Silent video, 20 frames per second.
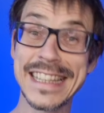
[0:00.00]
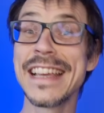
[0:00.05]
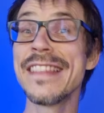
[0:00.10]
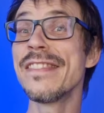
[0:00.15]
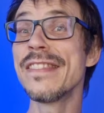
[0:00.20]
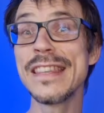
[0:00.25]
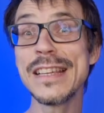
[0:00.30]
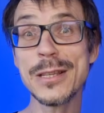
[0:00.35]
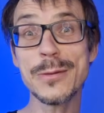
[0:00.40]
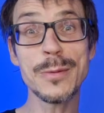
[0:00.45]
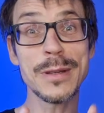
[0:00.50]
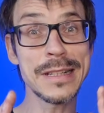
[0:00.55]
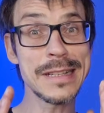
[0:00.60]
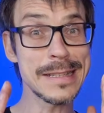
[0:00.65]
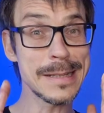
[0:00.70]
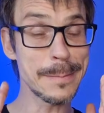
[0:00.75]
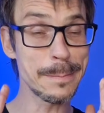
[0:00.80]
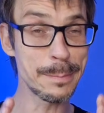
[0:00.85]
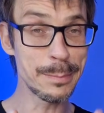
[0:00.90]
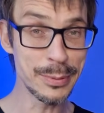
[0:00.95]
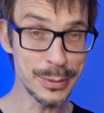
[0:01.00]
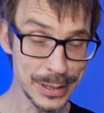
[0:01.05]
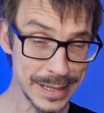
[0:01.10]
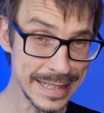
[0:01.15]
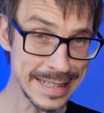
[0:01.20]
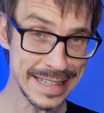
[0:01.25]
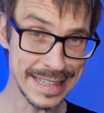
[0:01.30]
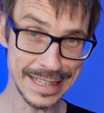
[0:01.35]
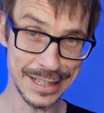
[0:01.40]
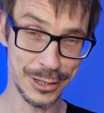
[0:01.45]
And this one is a
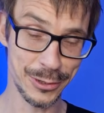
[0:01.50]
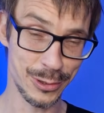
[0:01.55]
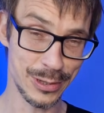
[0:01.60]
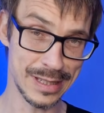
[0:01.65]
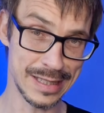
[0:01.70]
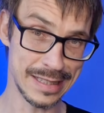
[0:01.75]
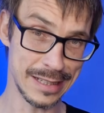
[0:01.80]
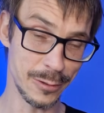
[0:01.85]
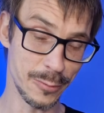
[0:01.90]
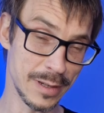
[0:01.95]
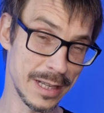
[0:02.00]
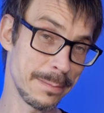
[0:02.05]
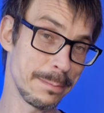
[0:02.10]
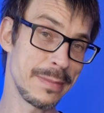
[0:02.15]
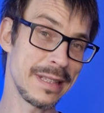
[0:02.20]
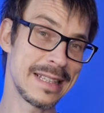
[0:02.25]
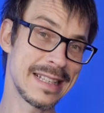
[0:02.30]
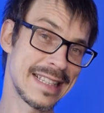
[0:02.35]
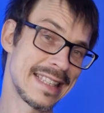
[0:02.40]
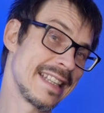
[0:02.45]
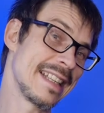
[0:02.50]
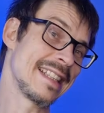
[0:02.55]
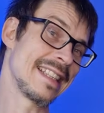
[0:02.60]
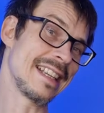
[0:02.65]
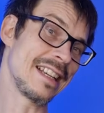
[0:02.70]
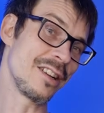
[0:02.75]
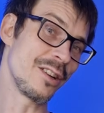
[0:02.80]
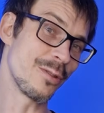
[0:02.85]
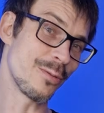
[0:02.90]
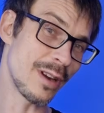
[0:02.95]
pretty interesting one because there's
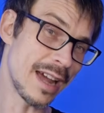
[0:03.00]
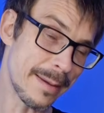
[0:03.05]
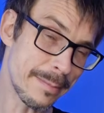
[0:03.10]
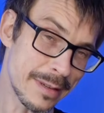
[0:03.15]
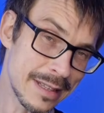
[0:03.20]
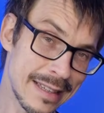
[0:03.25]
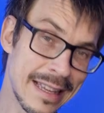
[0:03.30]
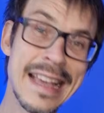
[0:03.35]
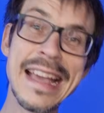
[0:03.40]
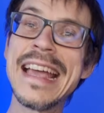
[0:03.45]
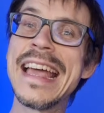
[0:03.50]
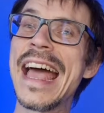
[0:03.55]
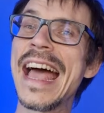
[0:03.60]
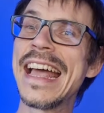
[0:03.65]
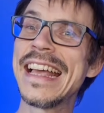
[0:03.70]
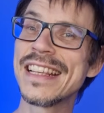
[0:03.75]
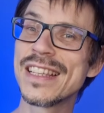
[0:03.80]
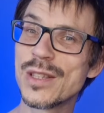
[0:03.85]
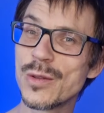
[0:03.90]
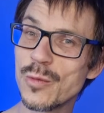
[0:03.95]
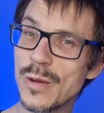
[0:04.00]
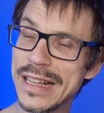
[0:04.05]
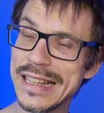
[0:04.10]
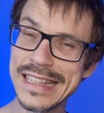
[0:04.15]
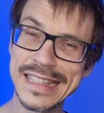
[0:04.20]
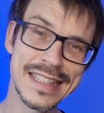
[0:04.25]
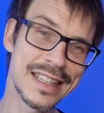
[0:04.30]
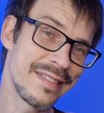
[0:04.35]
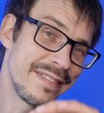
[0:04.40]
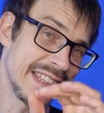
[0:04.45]
a grammar as well
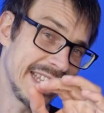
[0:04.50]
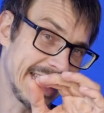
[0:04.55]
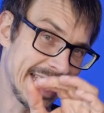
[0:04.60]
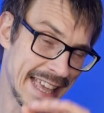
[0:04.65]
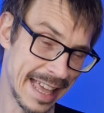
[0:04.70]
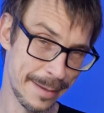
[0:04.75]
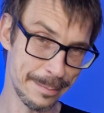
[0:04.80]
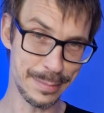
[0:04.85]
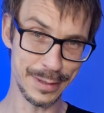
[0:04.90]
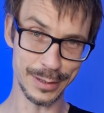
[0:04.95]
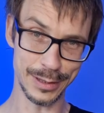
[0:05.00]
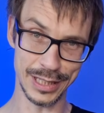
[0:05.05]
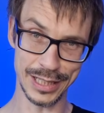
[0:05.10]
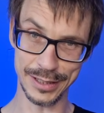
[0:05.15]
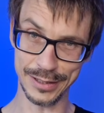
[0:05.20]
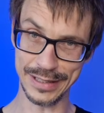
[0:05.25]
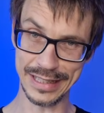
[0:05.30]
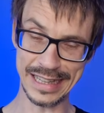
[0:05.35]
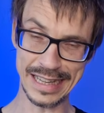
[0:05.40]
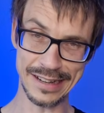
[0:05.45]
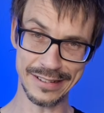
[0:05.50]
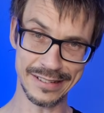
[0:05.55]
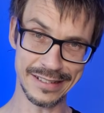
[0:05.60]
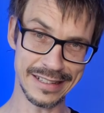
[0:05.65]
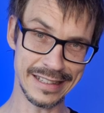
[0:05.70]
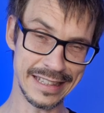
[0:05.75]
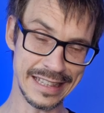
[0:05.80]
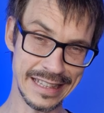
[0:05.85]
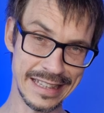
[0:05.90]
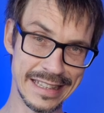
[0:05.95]
as a vocabulary error
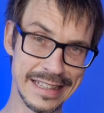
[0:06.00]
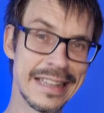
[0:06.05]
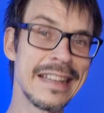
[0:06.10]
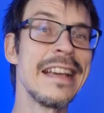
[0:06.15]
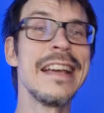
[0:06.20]
here.